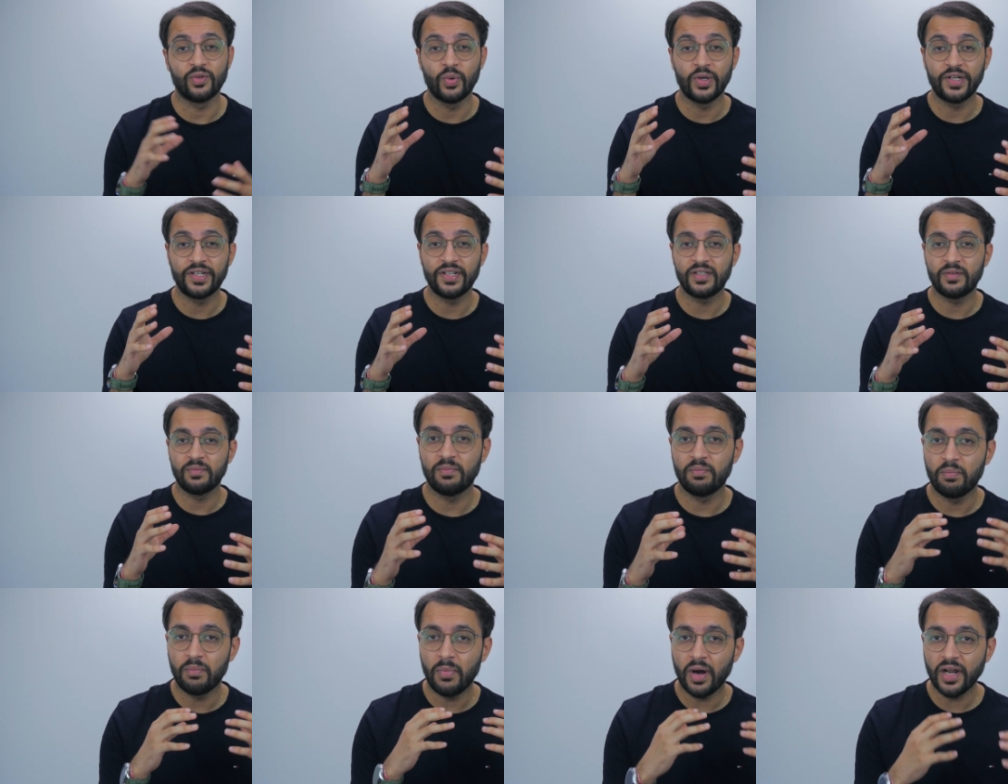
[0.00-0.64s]
which is
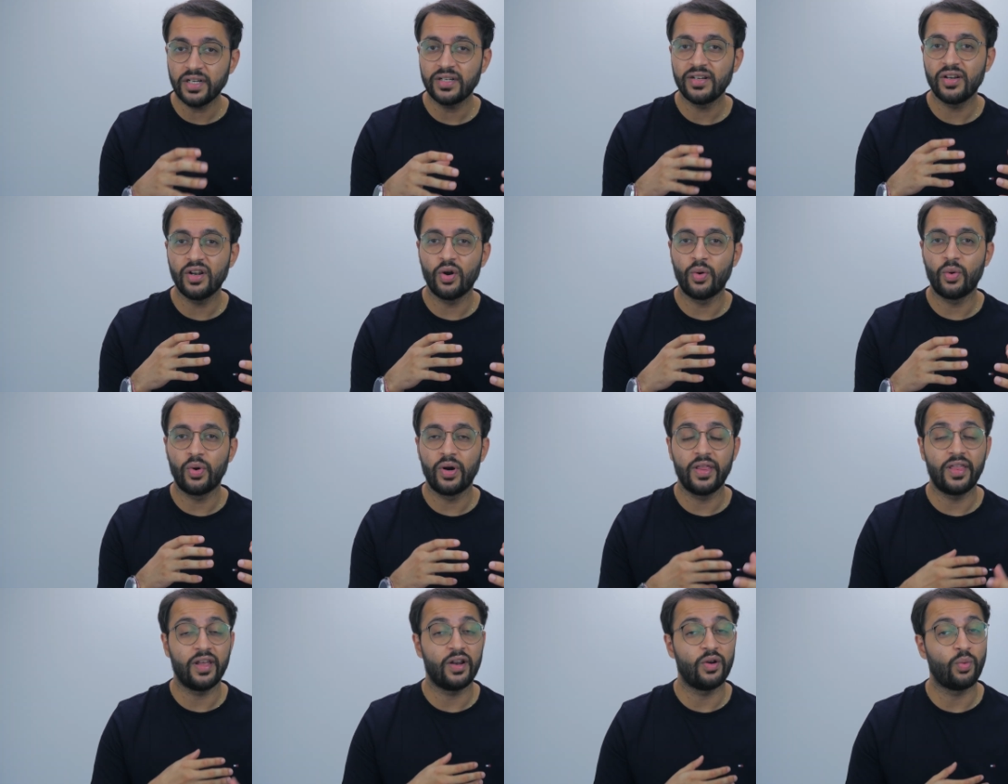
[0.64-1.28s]
much
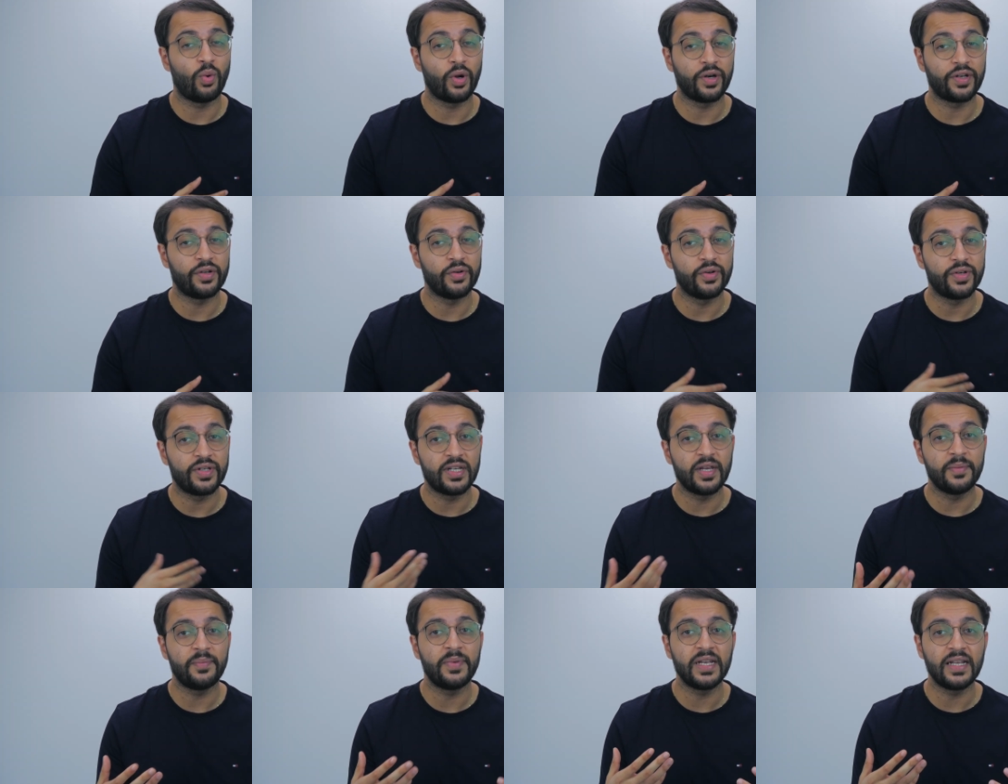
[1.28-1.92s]
lower than what you
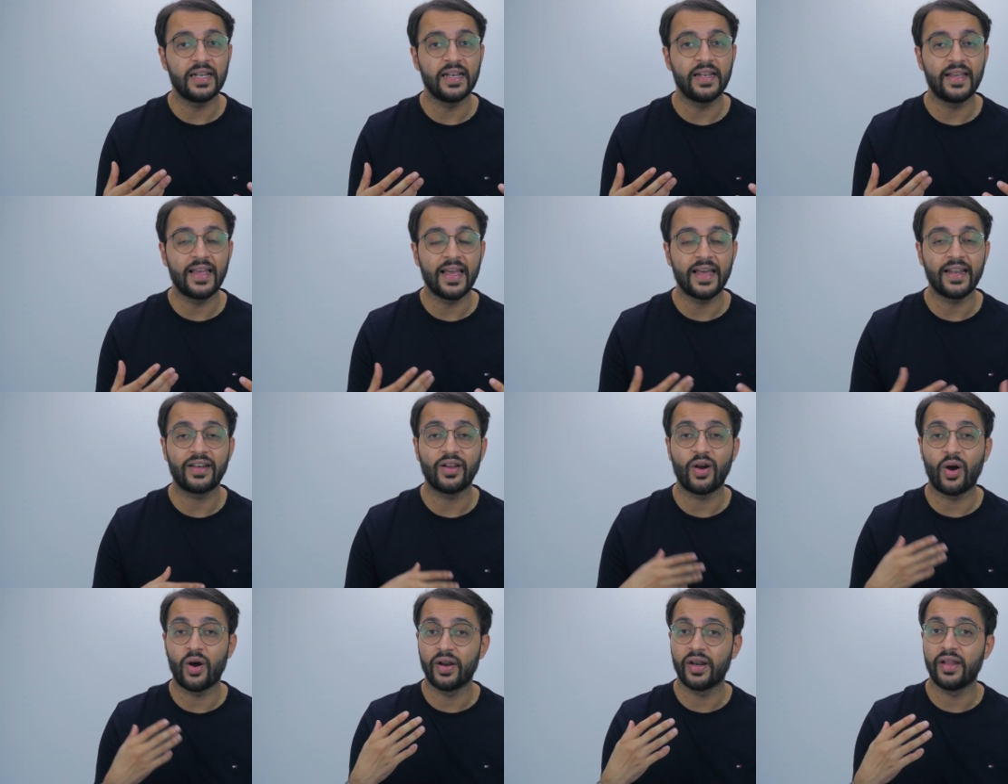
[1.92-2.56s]
typically
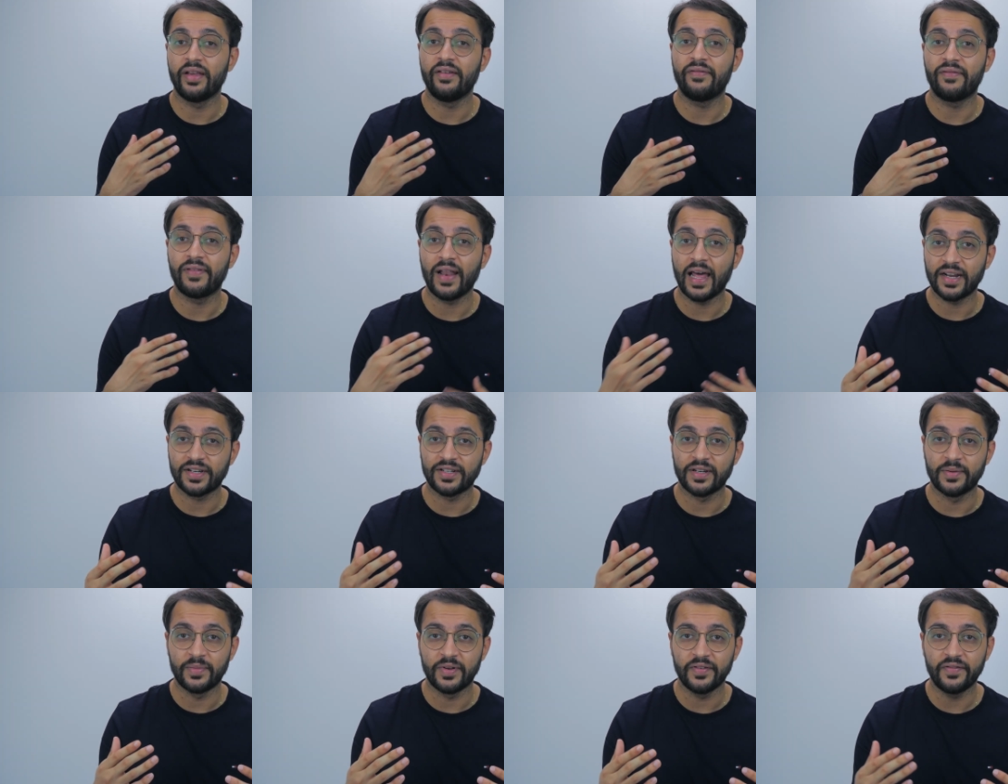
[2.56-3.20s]
get on a
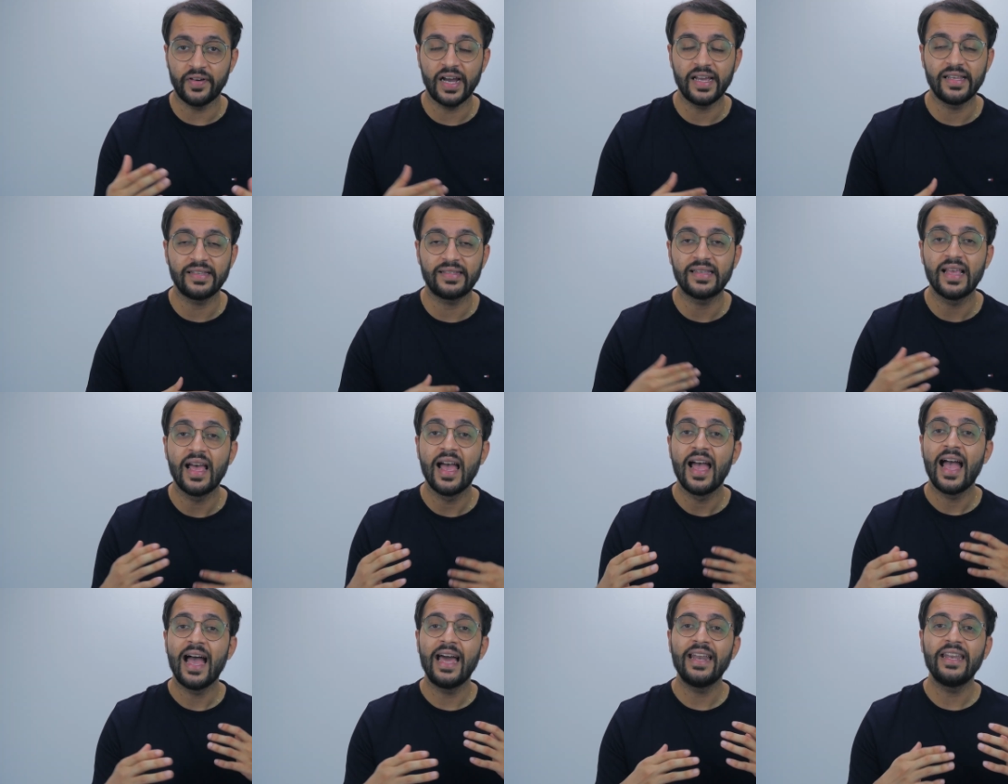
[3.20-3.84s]
flagship device
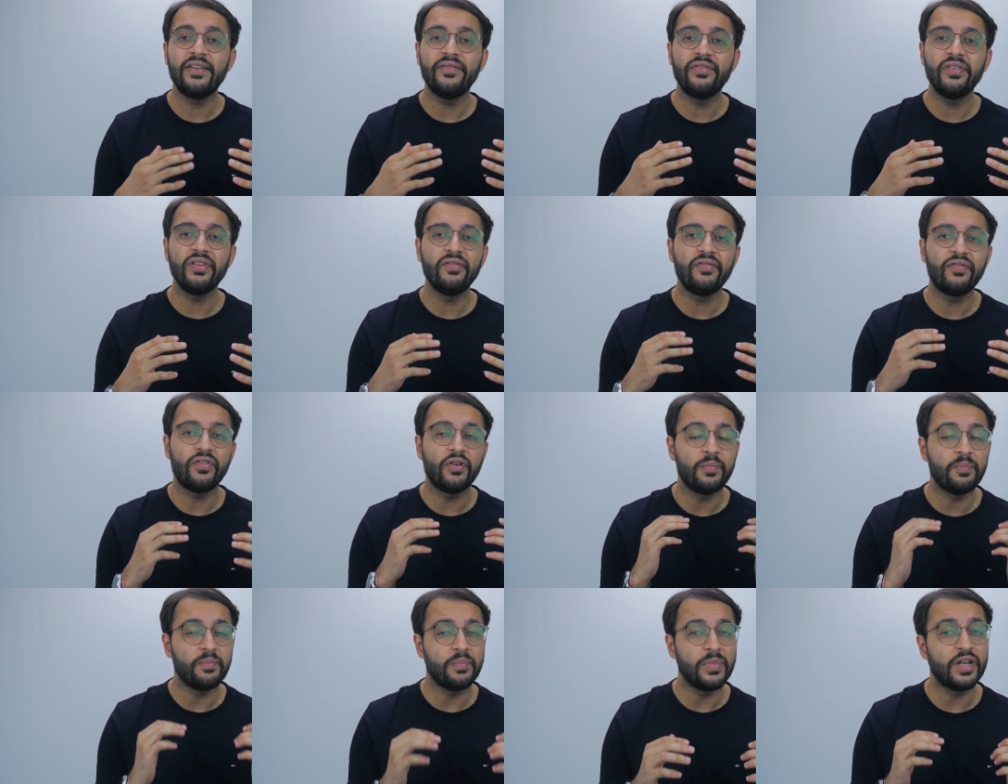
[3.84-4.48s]
and even
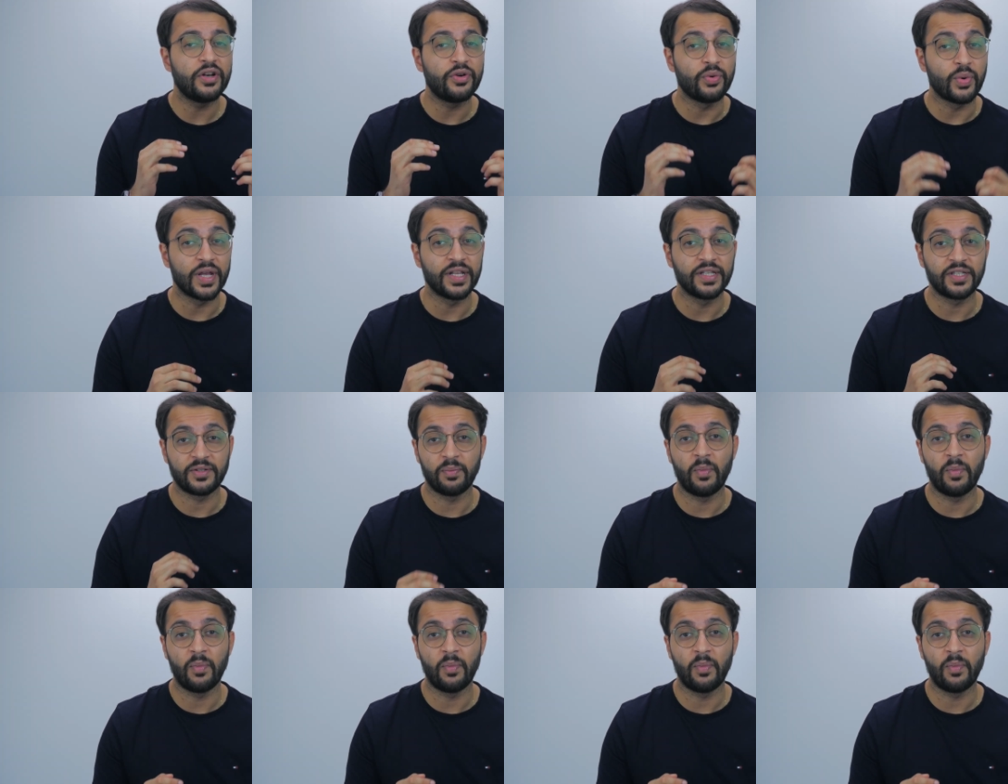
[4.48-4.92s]
for mid-range